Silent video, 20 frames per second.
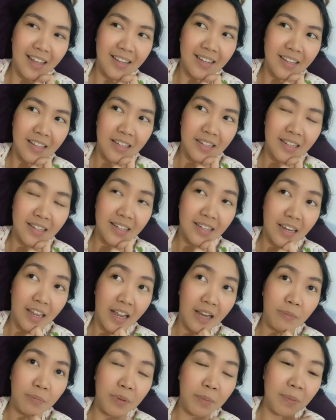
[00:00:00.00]
can
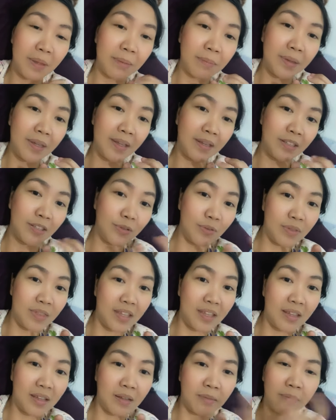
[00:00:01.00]
help the baby do
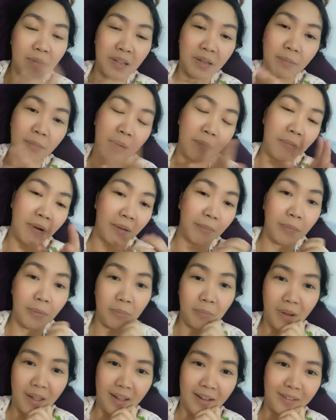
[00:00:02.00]
the blah blah blah blah
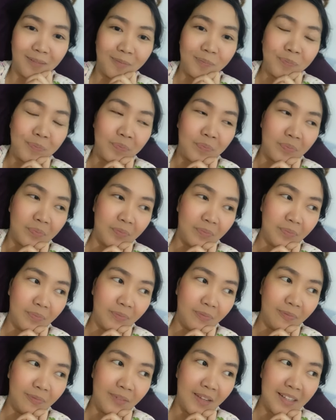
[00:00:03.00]
blah.
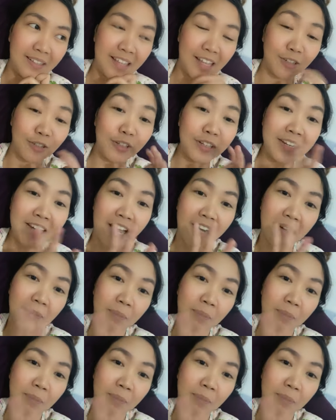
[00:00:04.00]
It's actually not a